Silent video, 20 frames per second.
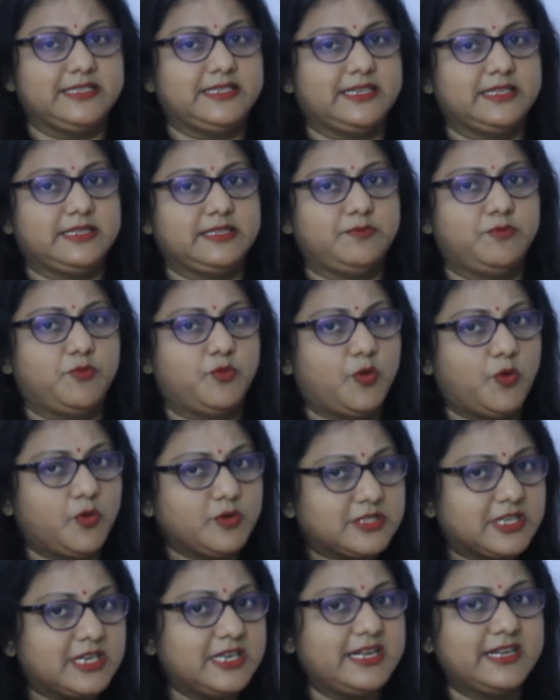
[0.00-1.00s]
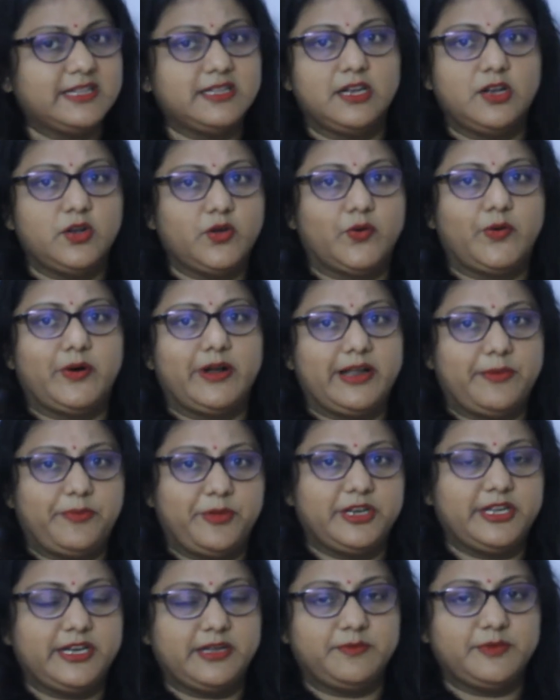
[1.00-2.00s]
at mostly at the lower
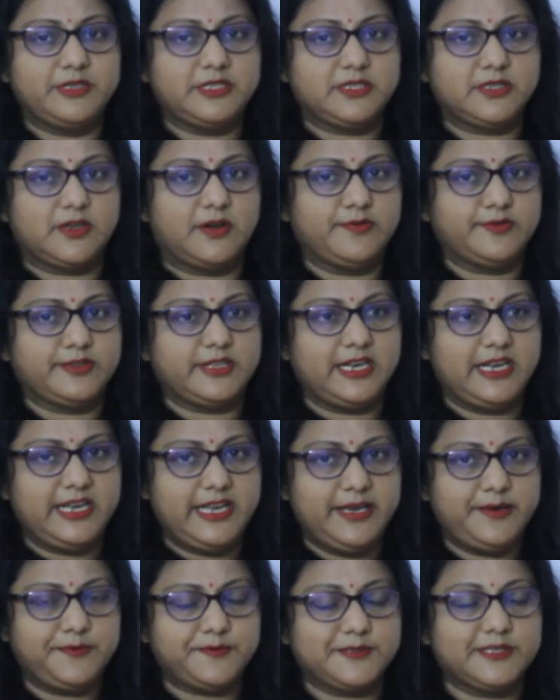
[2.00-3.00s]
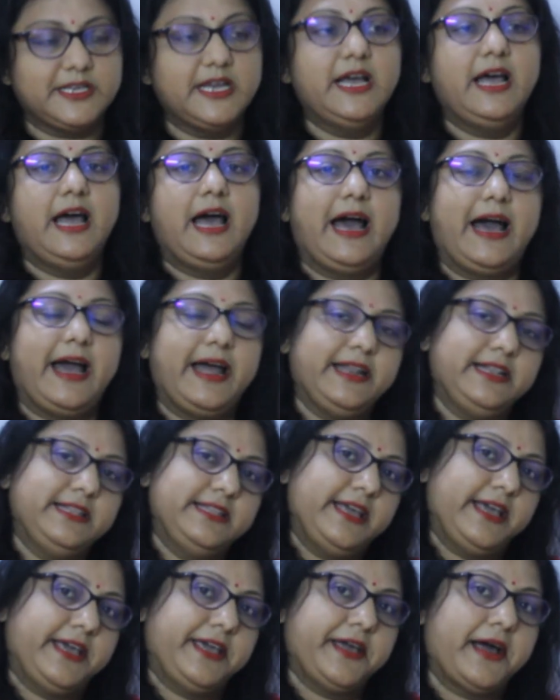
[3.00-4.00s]
epidermis of the leaves and
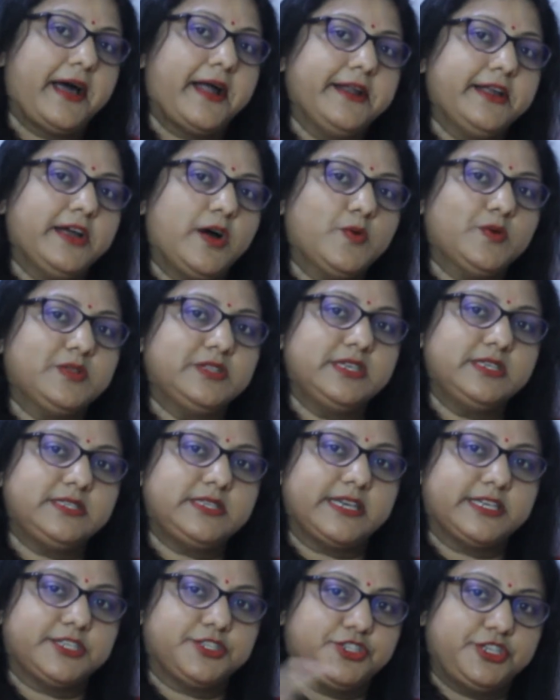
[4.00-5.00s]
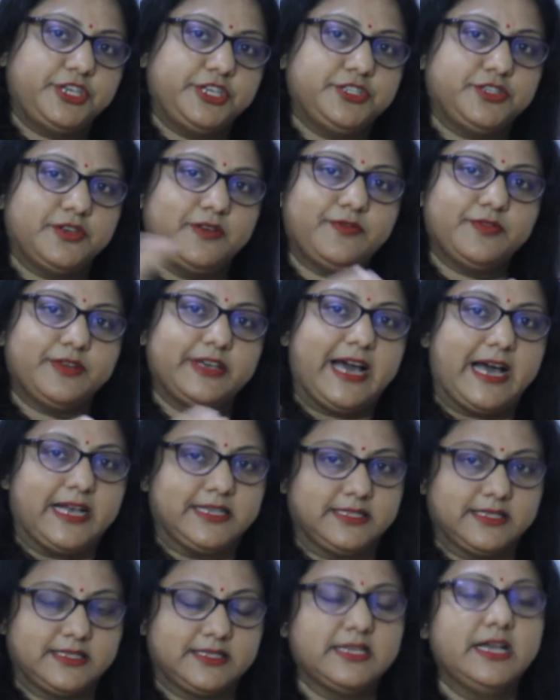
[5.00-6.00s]
they carry out this exchange of
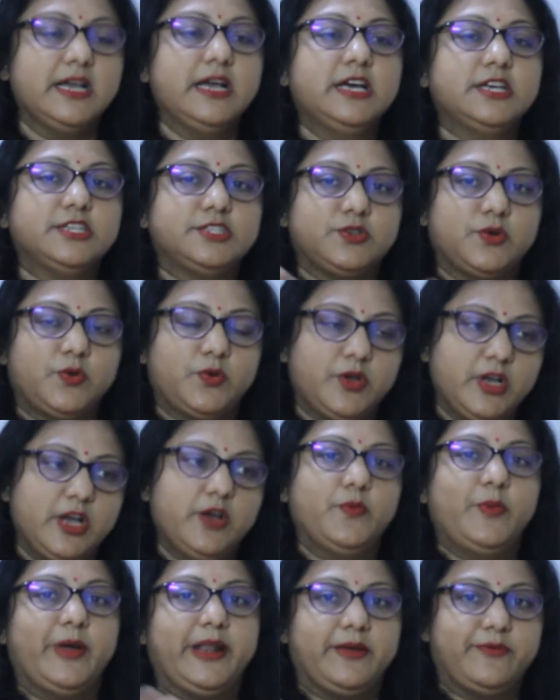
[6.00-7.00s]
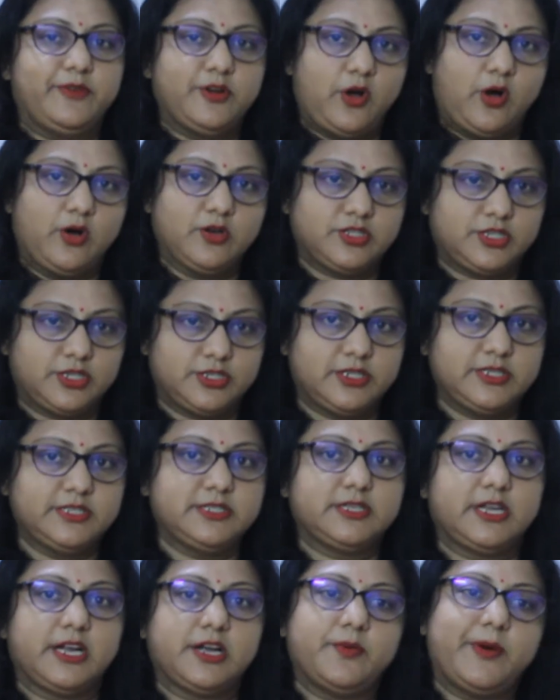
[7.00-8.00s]
gases. So whenever oxygen
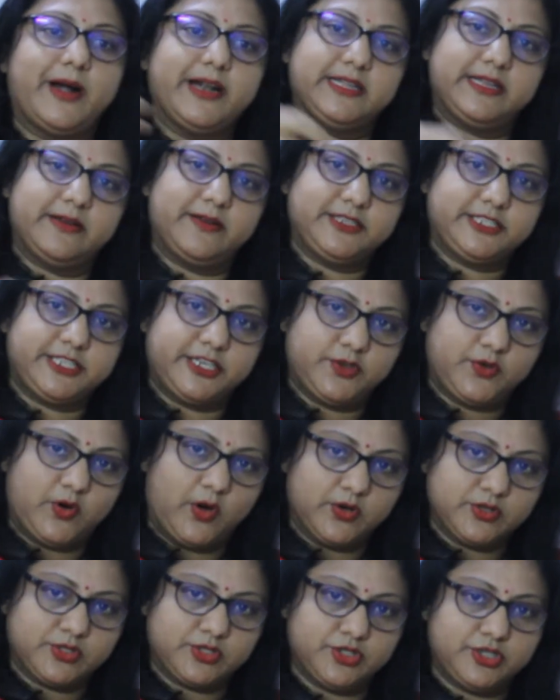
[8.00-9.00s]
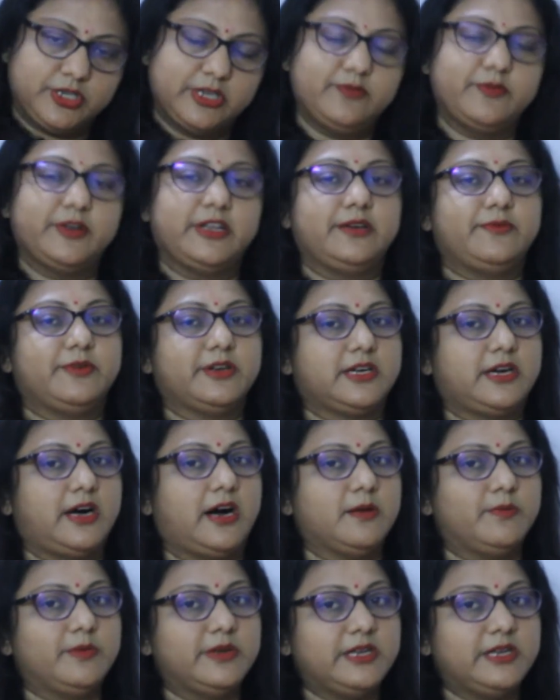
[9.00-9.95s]
is required, they will take oxygen. Whenever carbon